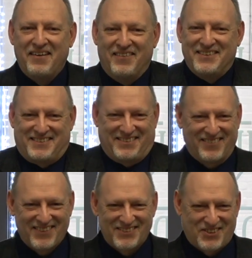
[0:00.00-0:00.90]
it was
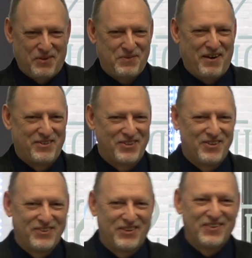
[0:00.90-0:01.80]
the scripture I was
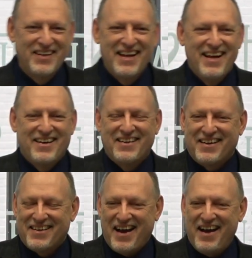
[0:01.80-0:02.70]
going to.
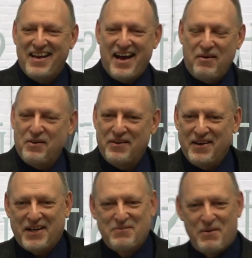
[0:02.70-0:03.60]
I'm gonna let
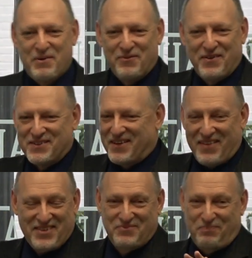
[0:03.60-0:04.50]
Nick come up here and finish
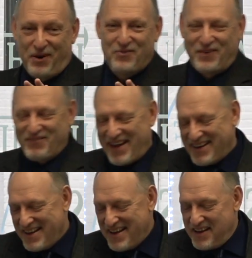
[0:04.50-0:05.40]
that. That's perfect,
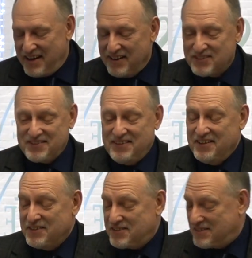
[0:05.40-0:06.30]
man. Here's
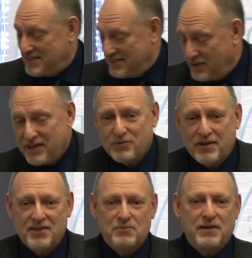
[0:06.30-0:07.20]
here's here's
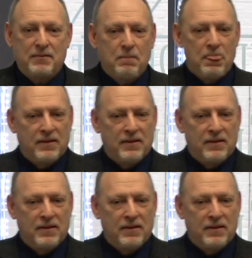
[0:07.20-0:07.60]
what gets me.